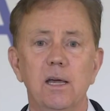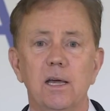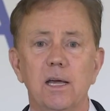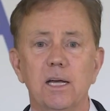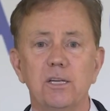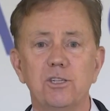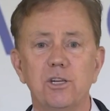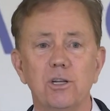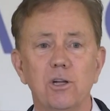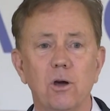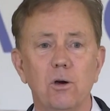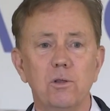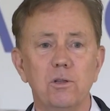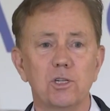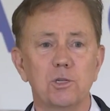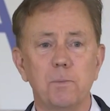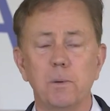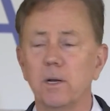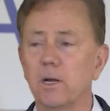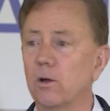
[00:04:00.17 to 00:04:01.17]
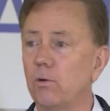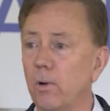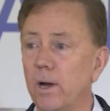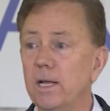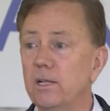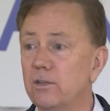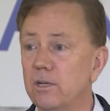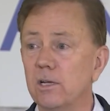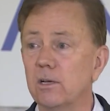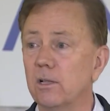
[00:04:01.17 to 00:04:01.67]
As you know, there's been a
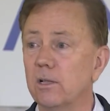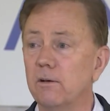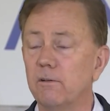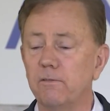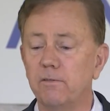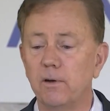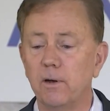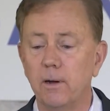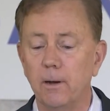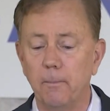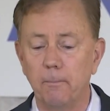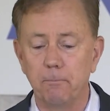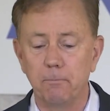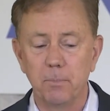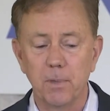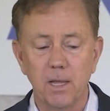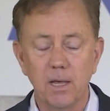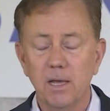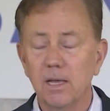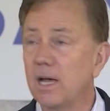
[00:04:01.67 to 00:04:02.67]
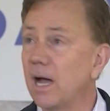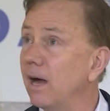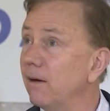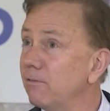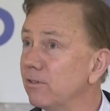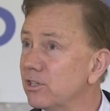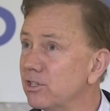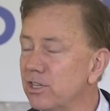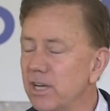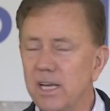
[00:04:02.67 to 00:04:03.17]
great deal of
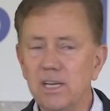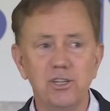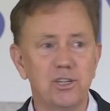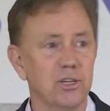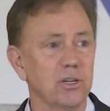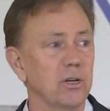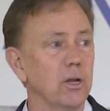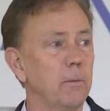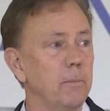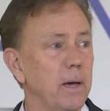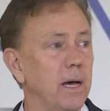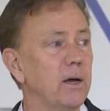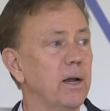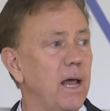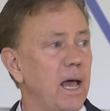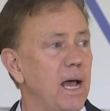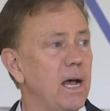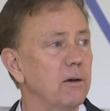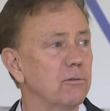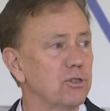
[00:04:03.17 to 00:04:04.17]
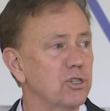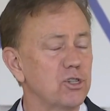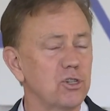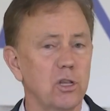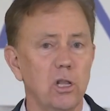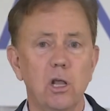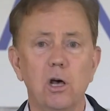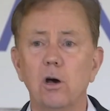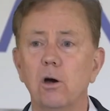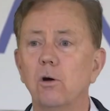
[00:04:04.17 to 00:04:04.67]
conversation about how
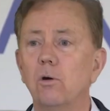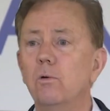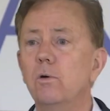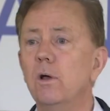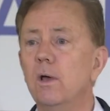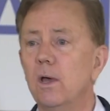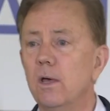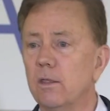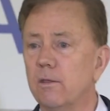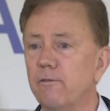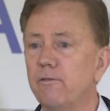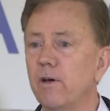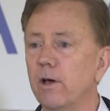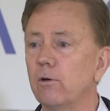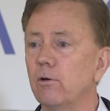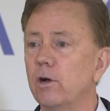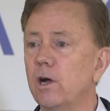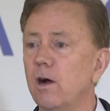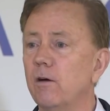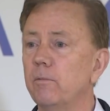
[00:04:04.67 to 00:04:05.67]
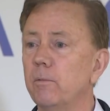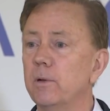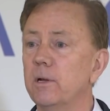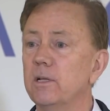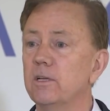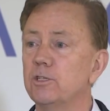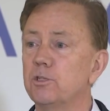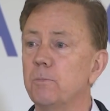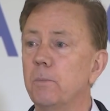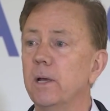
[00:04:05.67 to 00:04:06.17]
slow the federal government
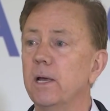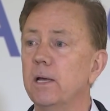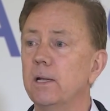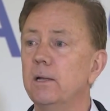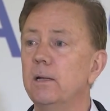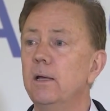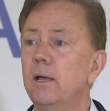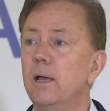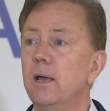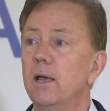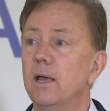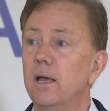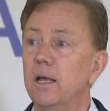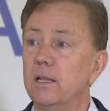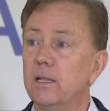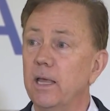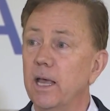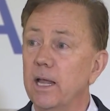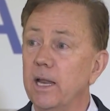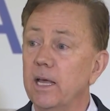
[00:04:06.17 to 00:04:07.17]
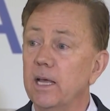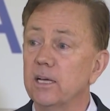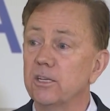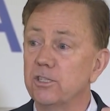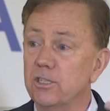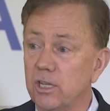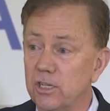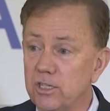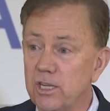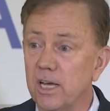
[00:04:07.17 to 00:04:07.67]
has been in getting
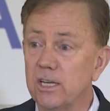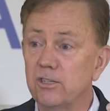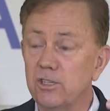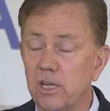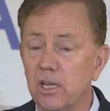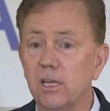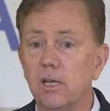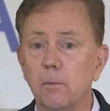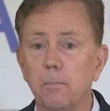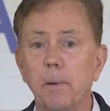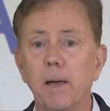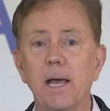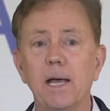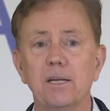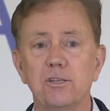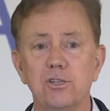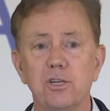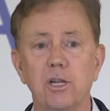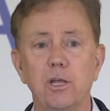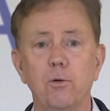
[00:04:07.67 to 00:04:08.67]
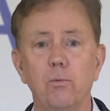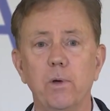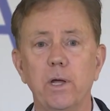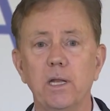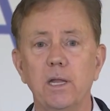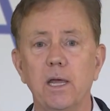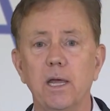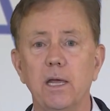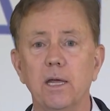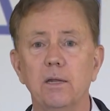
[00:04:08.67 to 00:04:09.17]
us the testing capacity we
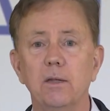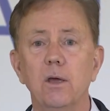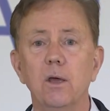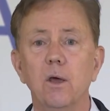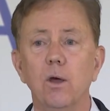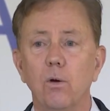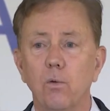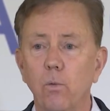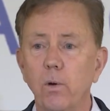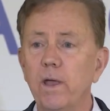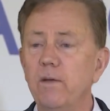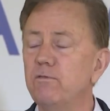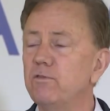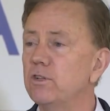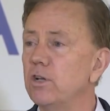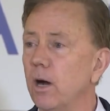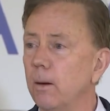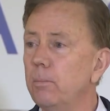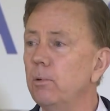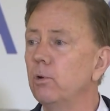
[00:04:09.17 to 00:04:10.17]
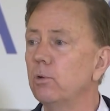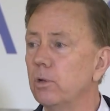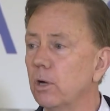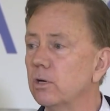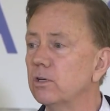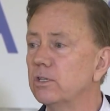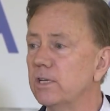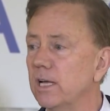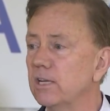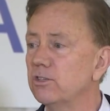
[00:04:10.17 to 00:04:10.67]
need. We've doubled
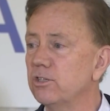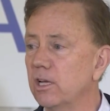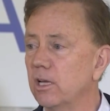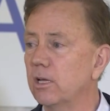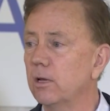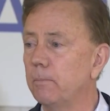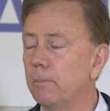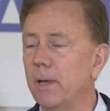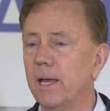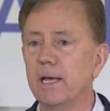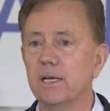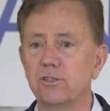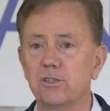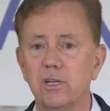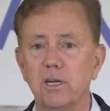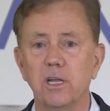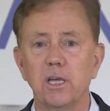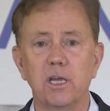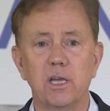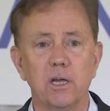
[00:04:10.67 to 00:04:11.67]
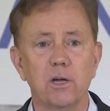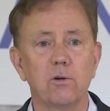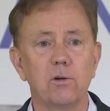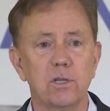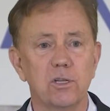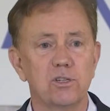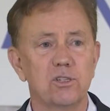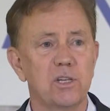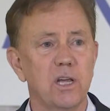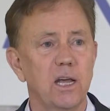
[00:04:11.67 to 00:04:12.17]
our testing capacity here
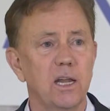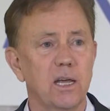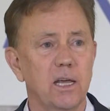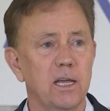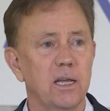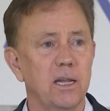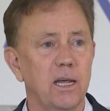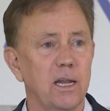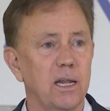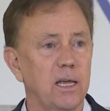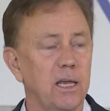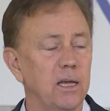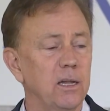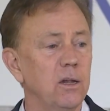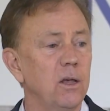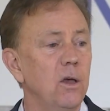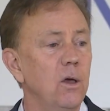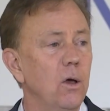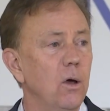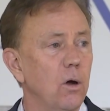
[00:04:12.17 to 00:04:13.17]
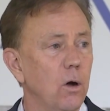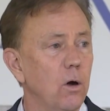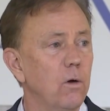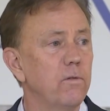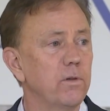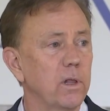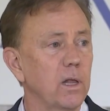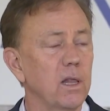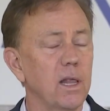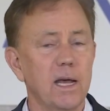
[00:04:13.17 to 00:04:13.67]
in the state of Connecticut
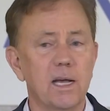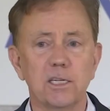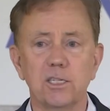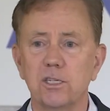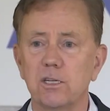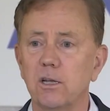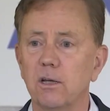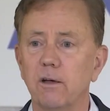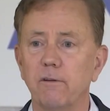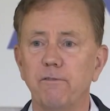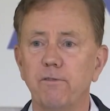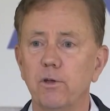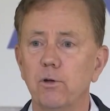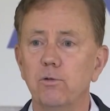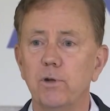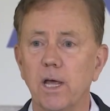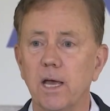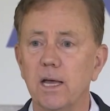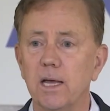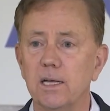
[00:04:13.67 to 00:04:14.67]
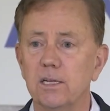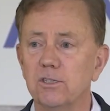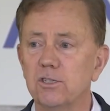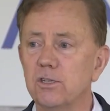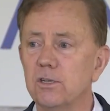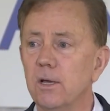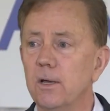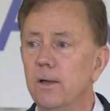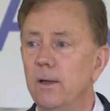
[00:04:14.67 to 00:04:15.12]
over the last few days,